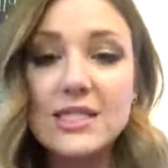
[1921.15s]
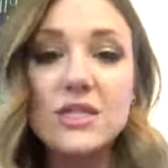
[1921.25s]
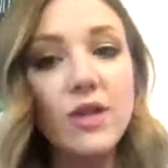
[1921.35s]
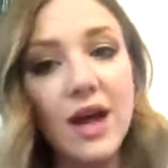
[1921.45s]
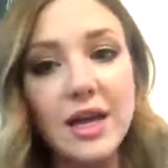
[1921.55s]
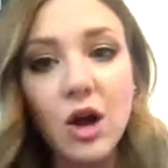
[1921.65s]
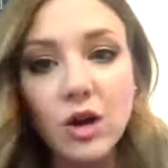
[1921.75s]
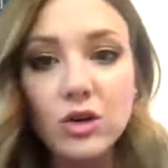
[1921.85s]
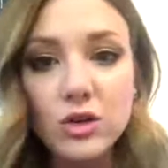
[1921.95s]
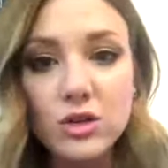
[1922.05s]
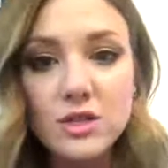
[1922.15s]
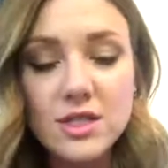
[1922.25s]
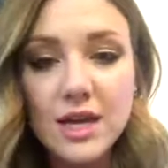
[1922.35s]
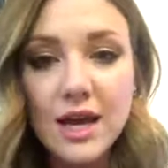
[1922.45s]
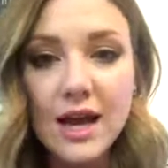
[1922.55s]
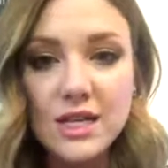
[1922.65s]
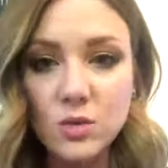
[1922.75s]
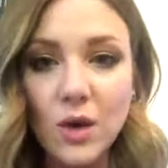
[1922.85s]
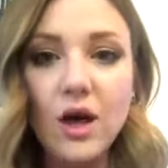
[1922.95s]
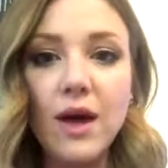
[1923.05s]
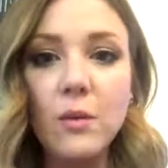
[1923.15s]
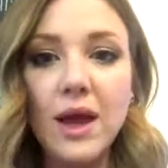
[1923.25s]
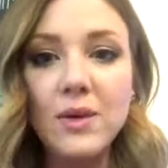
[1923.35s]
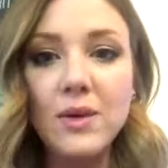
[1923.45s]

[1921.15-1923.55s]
in our girls as well that way we keep